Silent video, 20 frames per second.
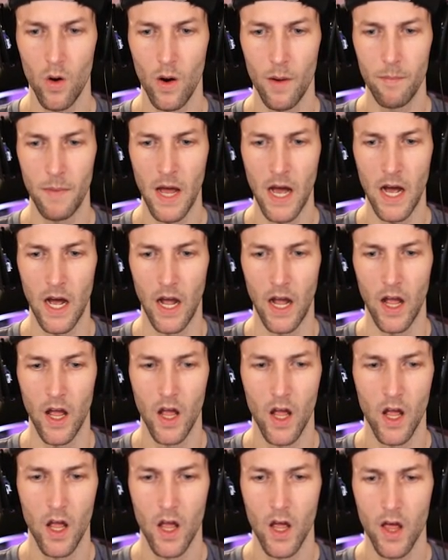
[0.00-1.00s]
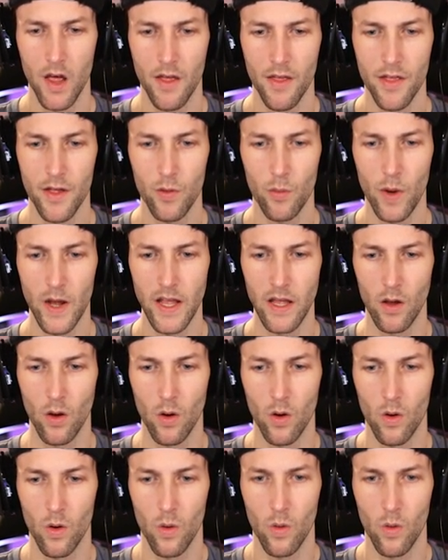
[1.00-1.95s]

Oh, I'm not. Then wait,